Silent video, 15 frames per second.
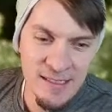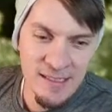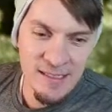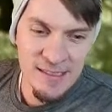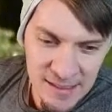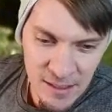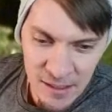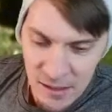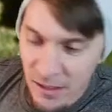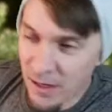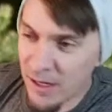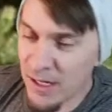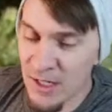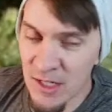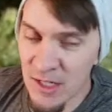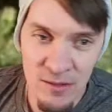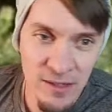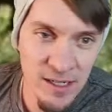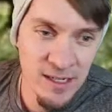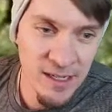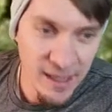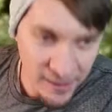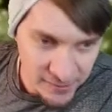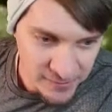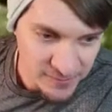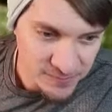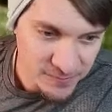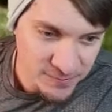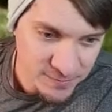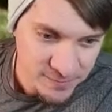is on auction right now.
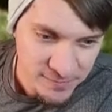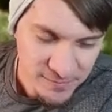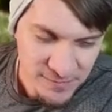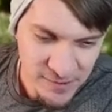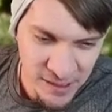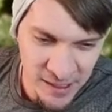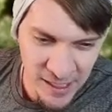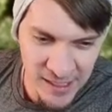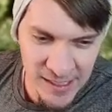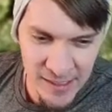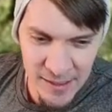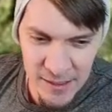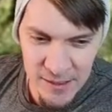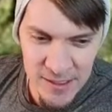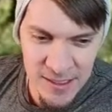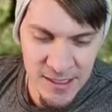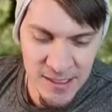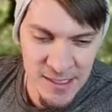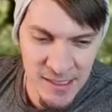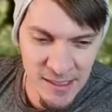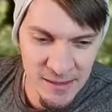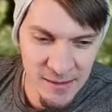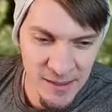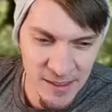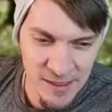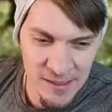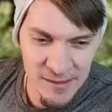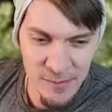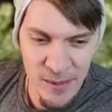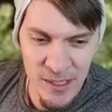And I did a little tease on
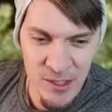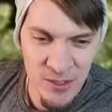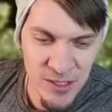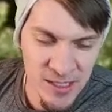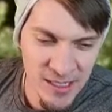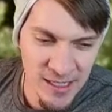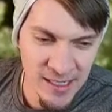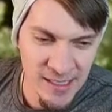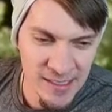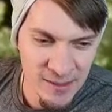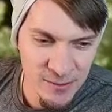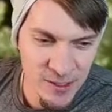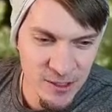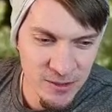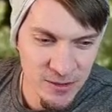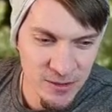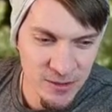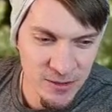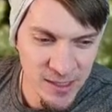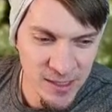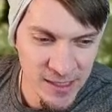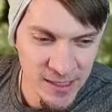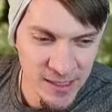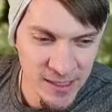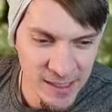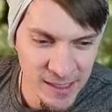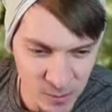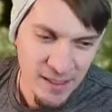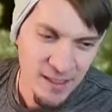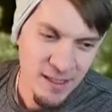Patreon to ask what you think it's worth,
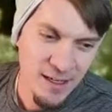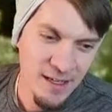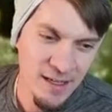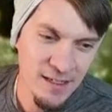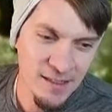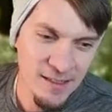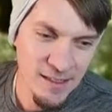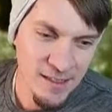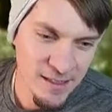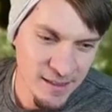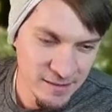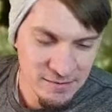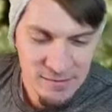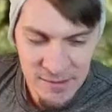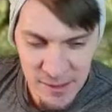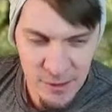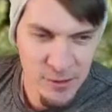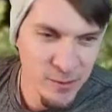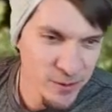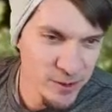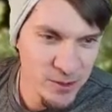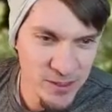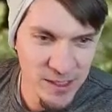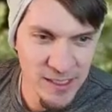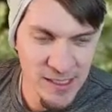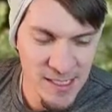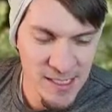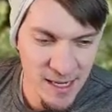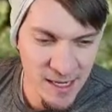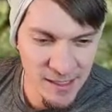and we usually
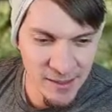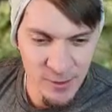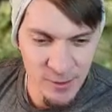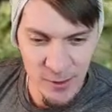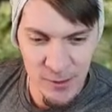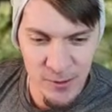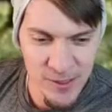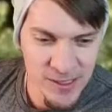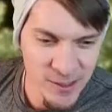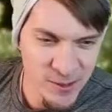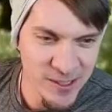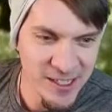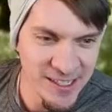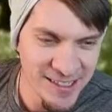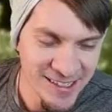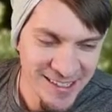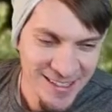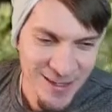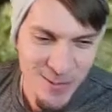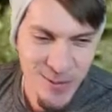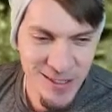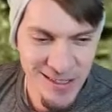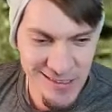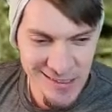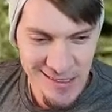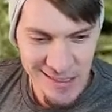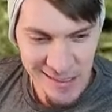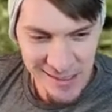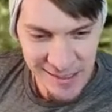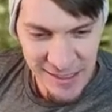guess high or low. It's okay, but this
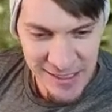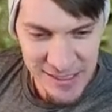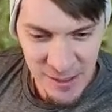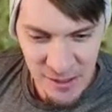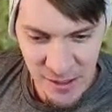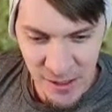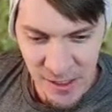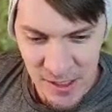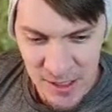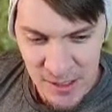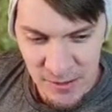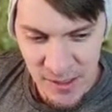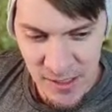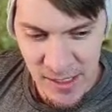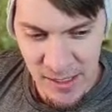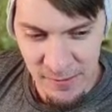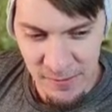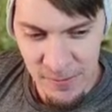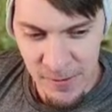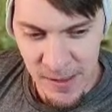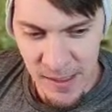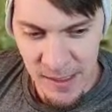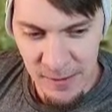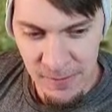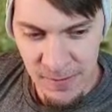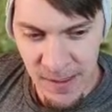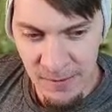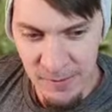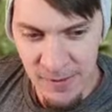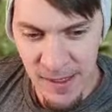thing is on auction right now for
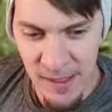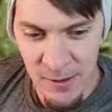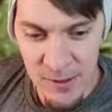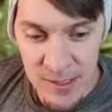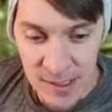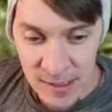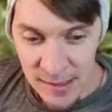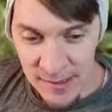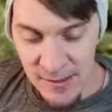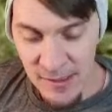85,000,